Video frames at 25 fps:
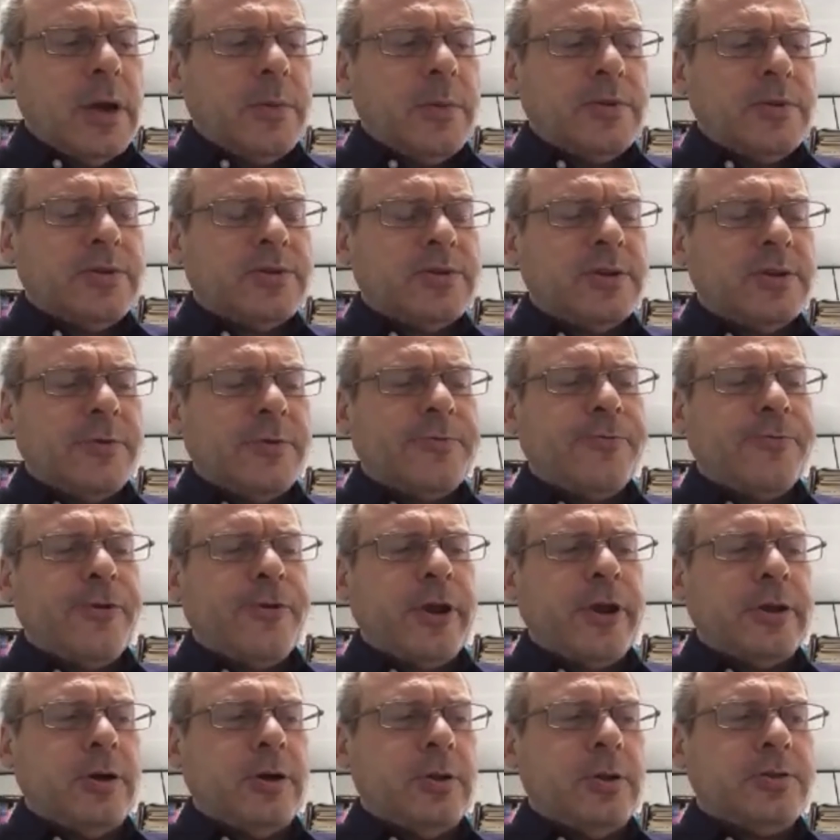I was
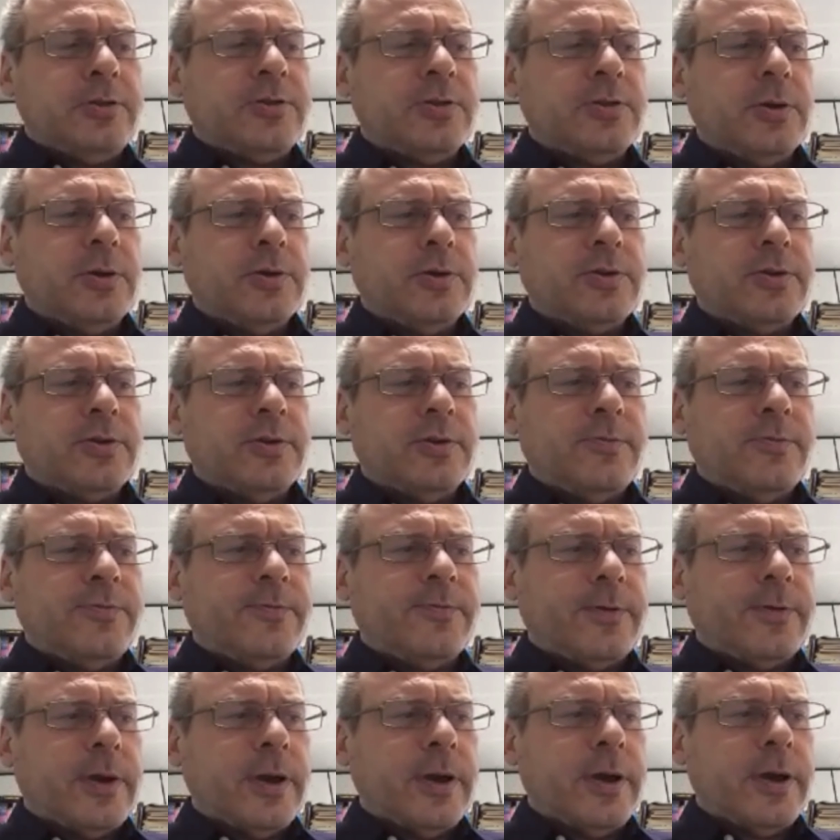suffering all sorts
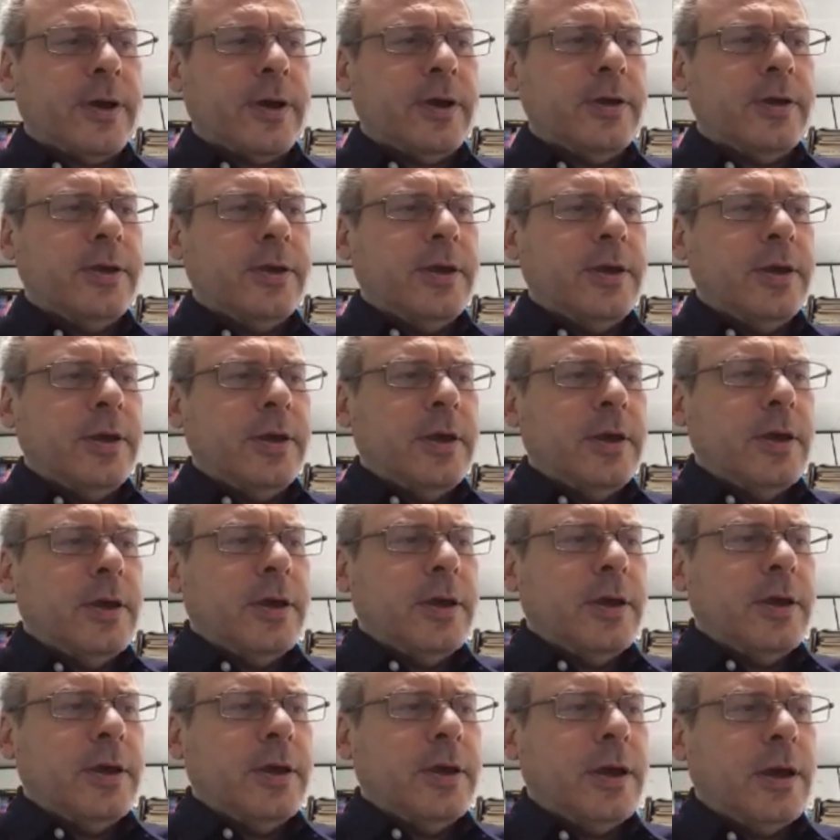of
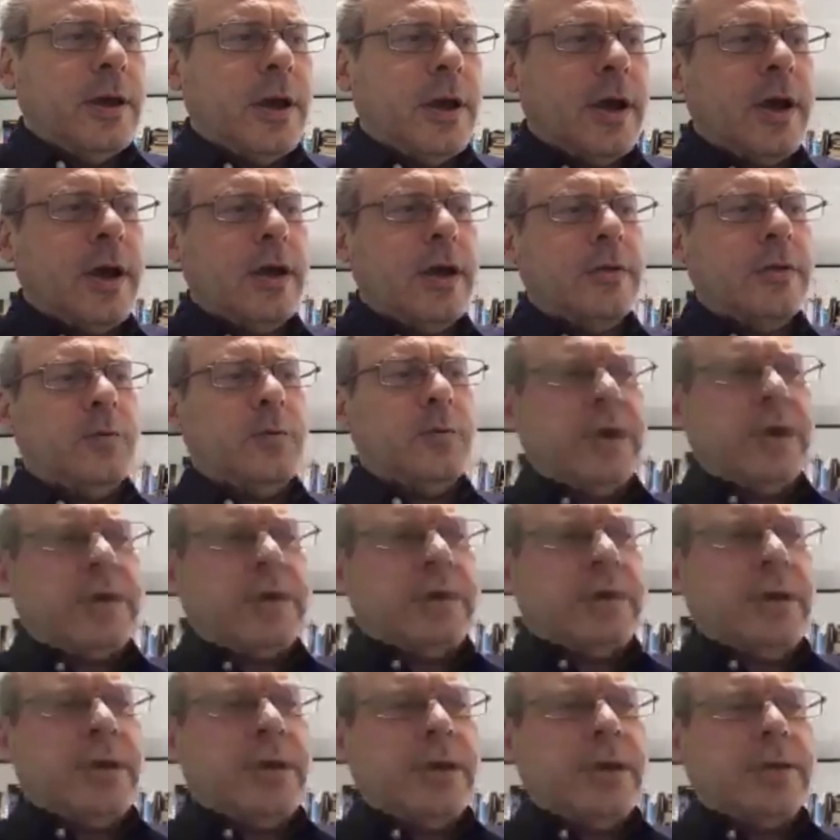
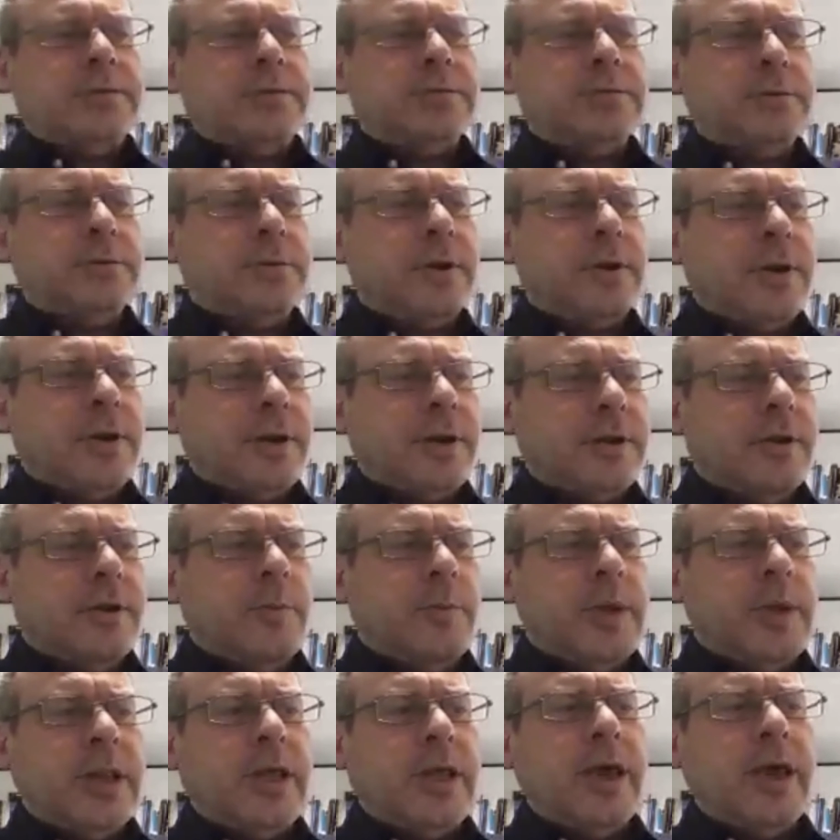witty and
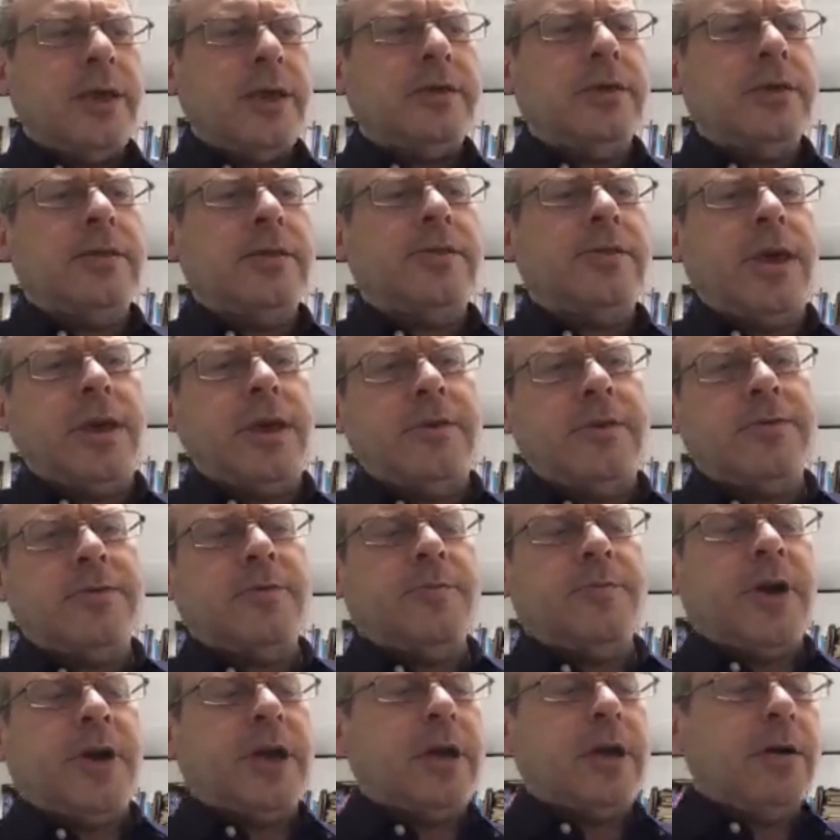humiliating things
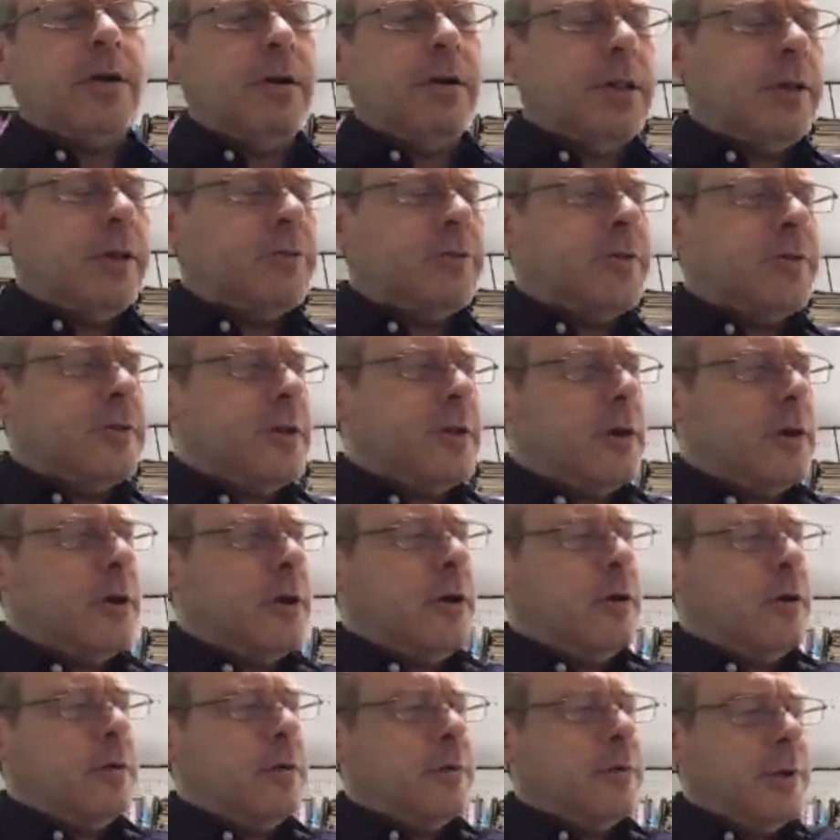from my colleagues. That,
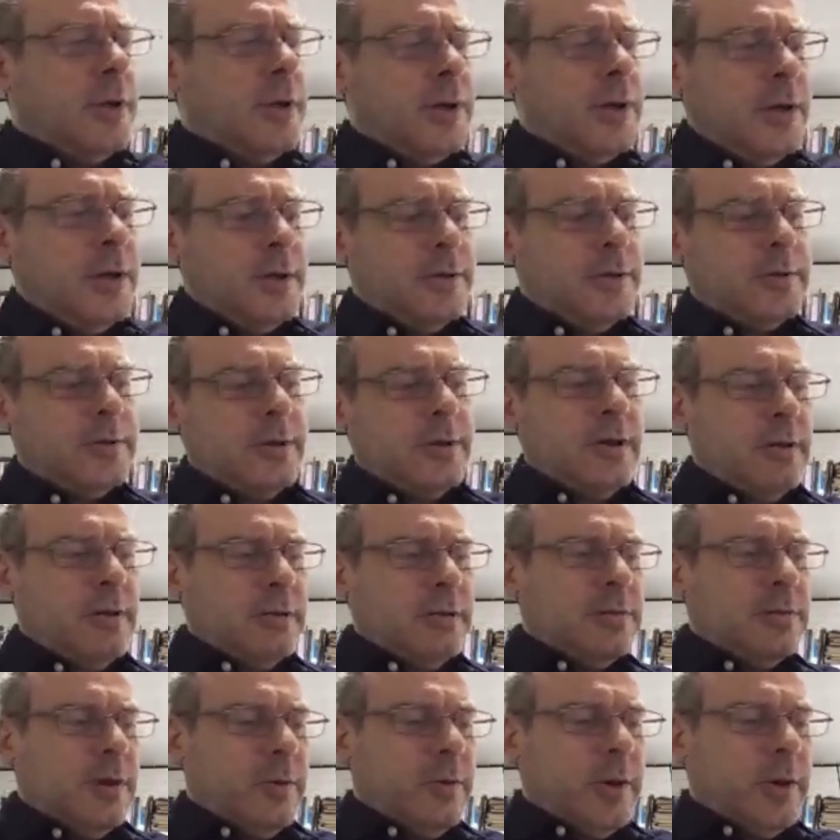oh,
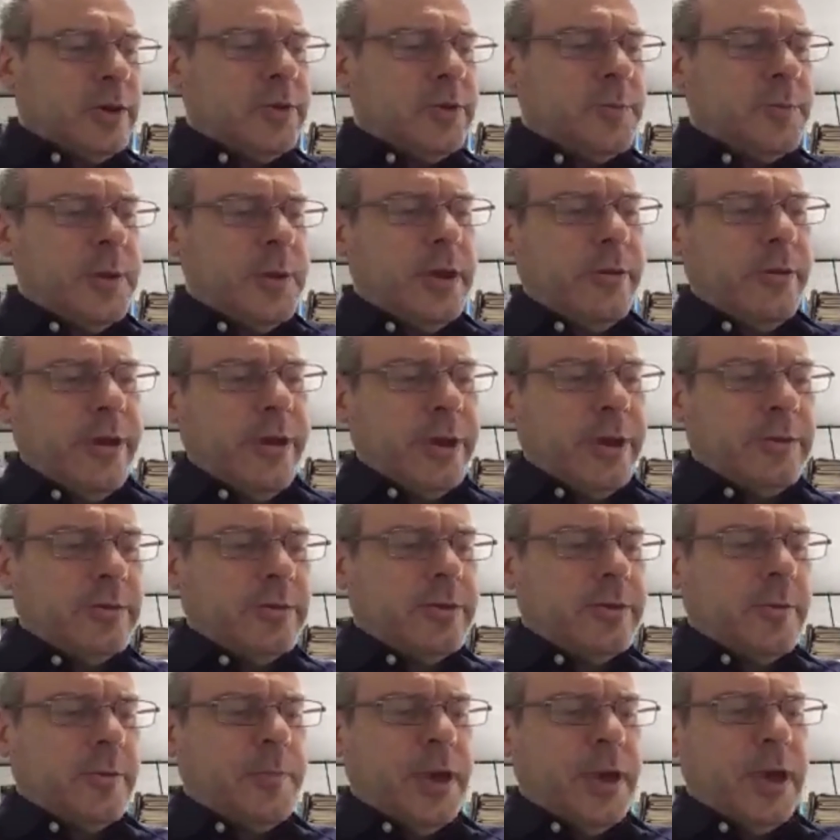so you
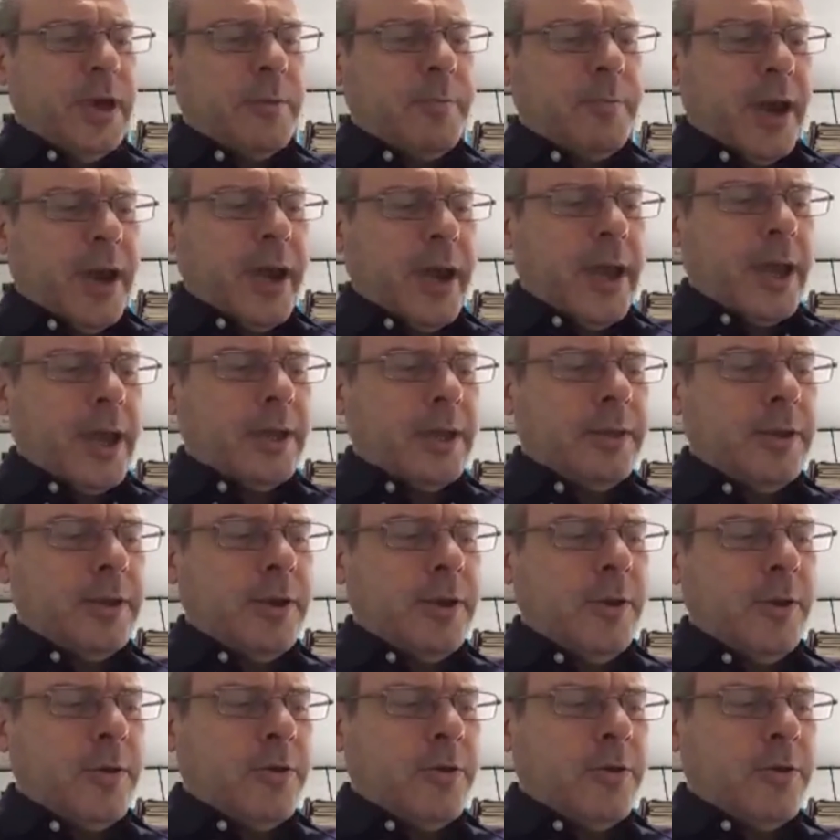experienced the Big Bang in